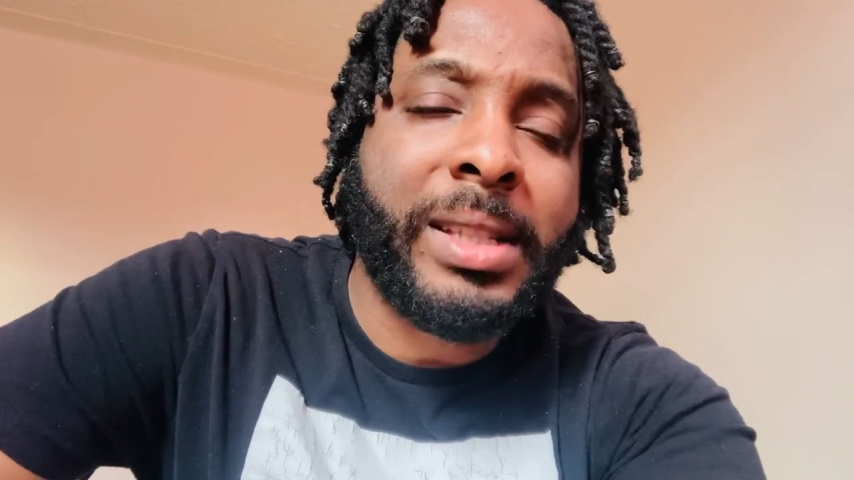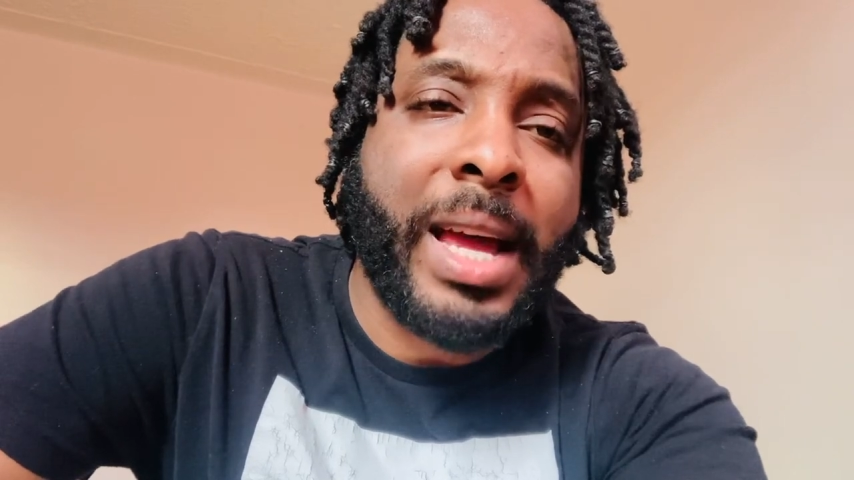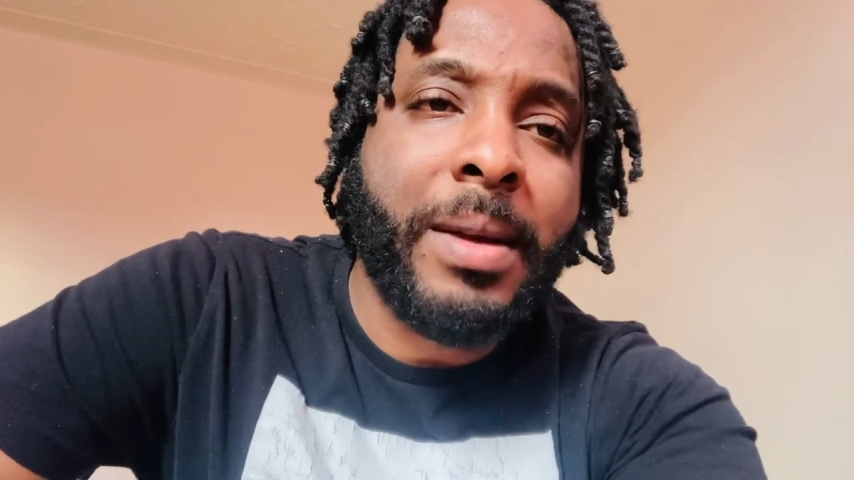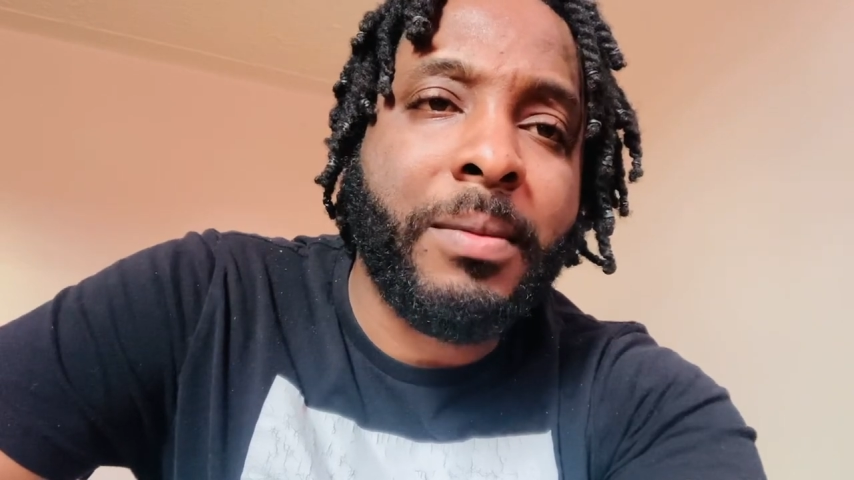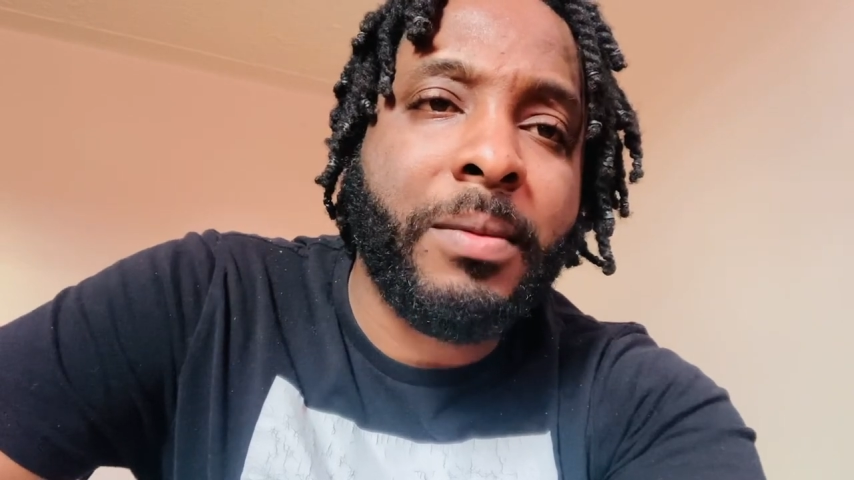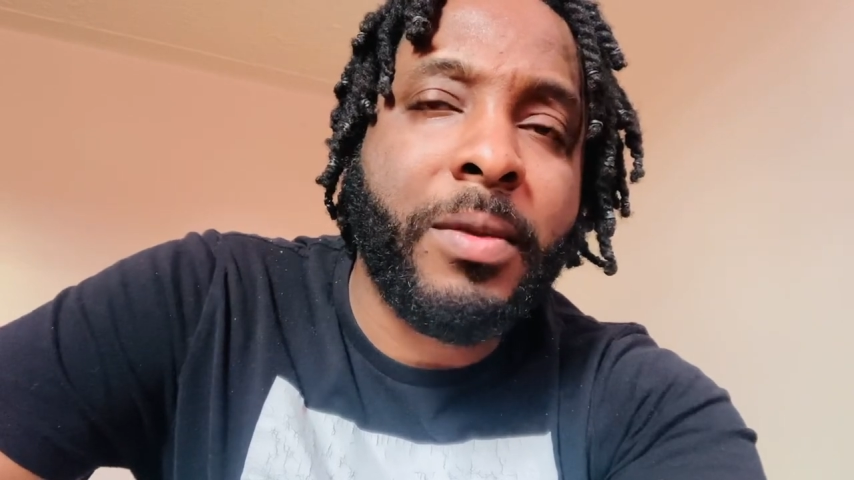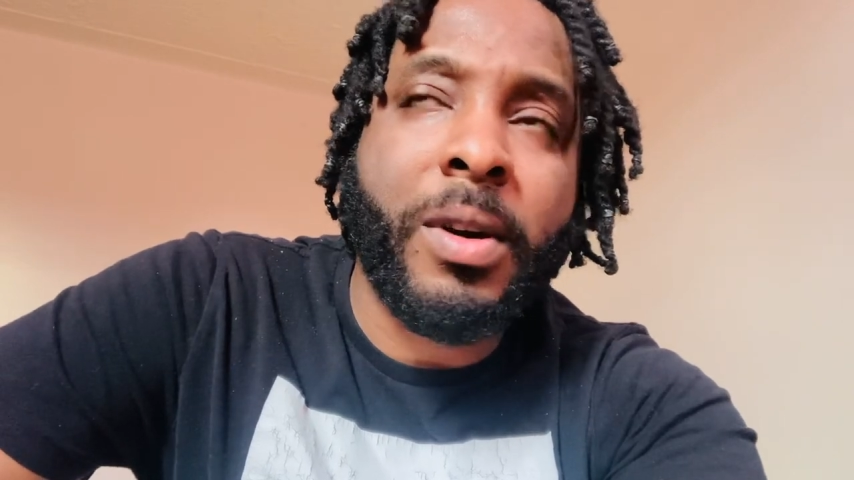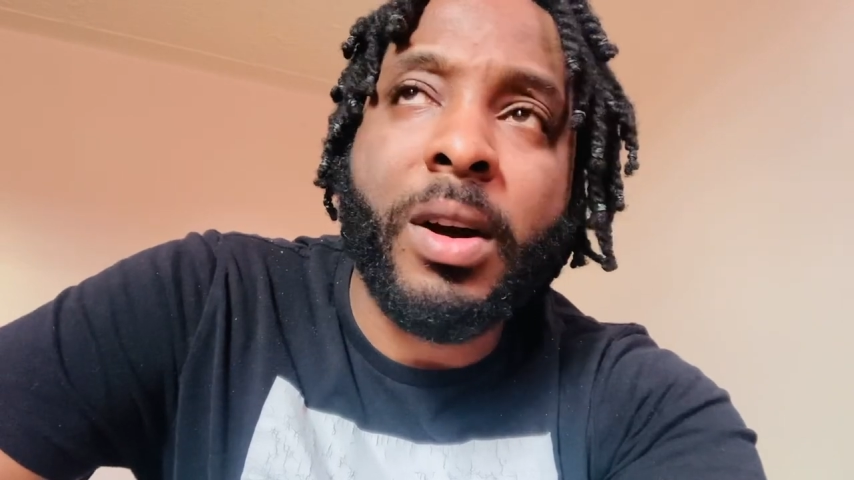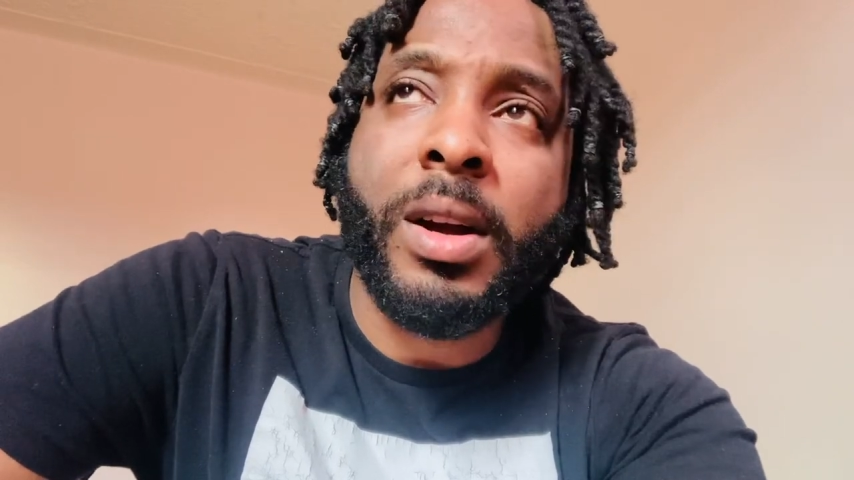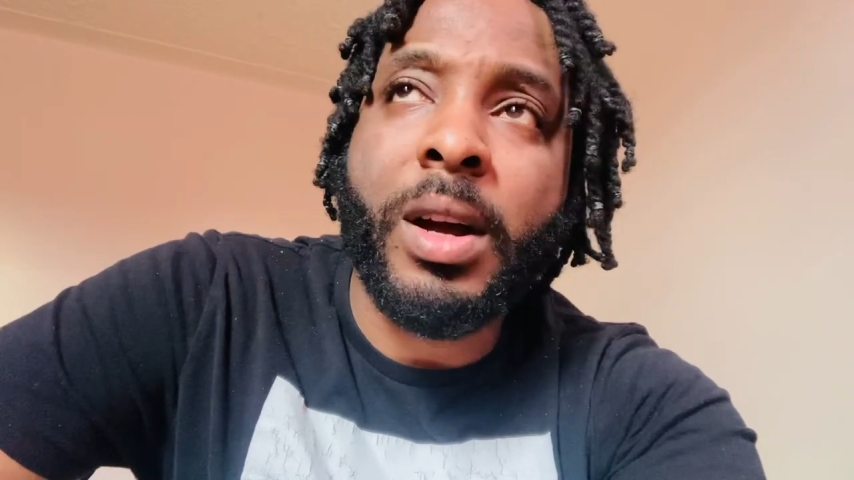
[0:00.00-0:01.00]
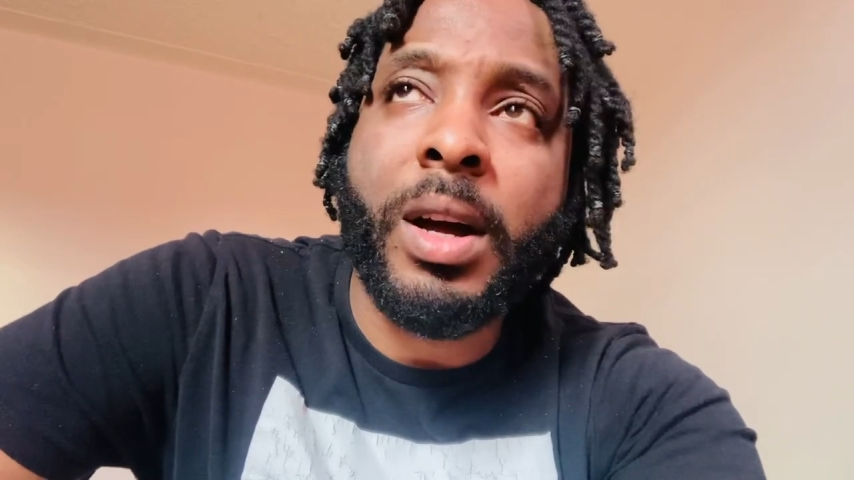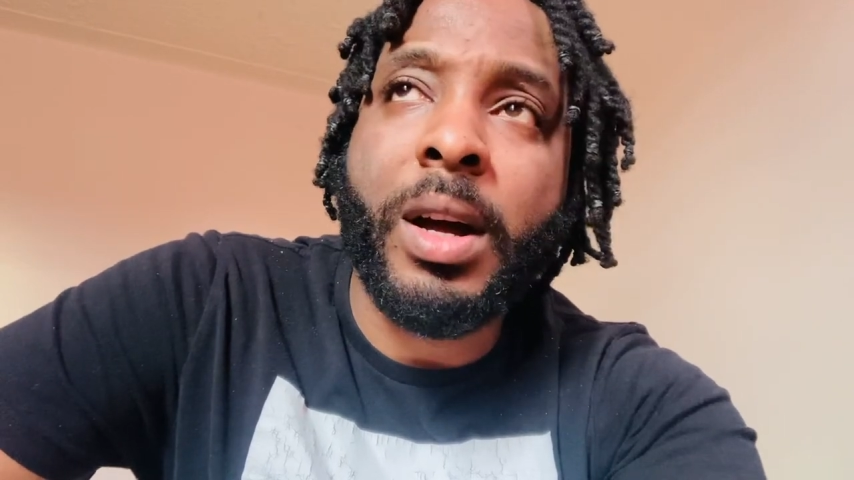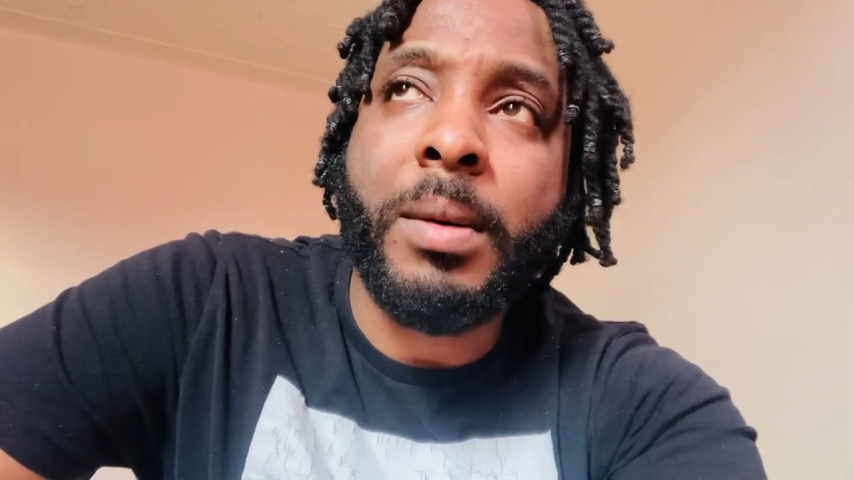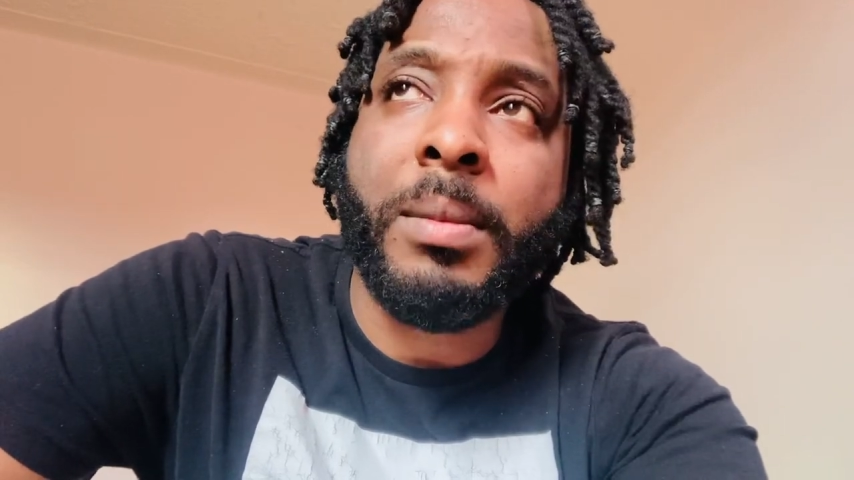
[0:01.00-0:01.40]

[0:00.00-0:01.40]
time for